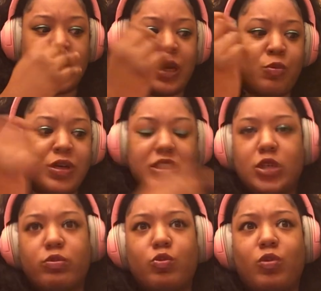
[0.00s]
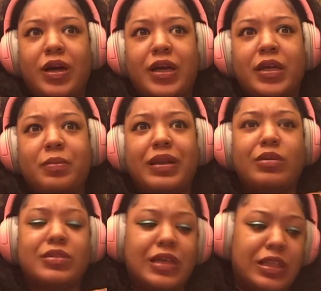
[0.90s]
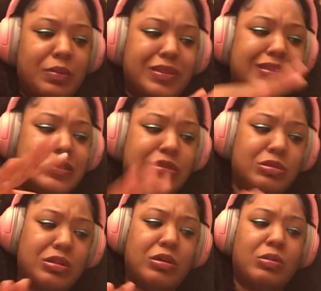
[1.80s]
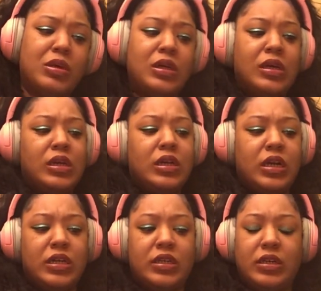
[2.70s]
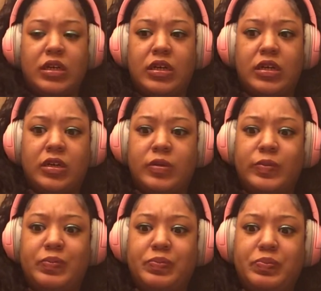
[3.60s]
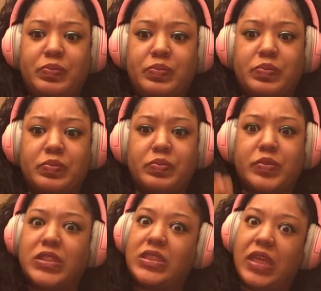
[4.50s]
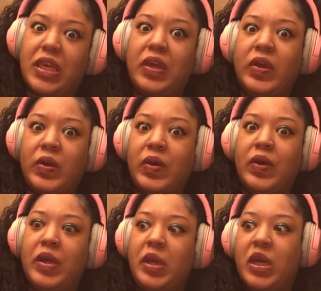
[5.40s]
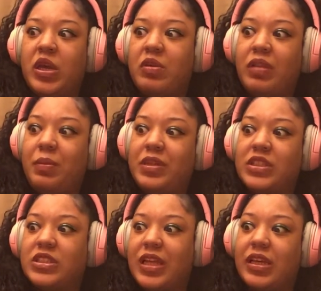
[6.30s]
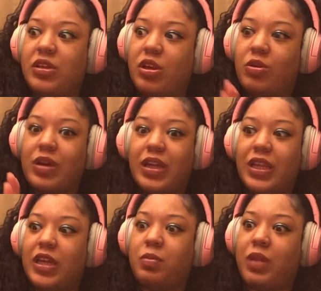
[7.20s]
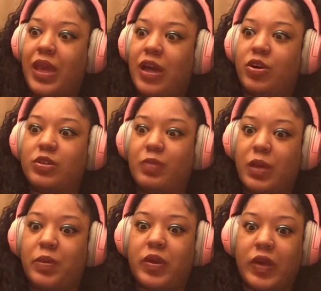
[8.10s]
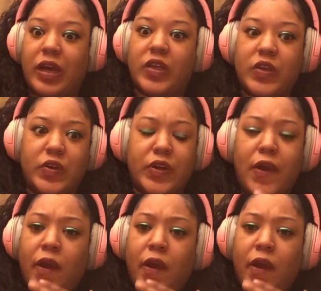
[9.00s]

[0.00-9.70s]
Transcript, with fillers: And I was gonna rewind, but I was like, let me just, you know, kind of uh see. It, let me just, like, you know, kind of let it play out, because maybe I'll hear it again.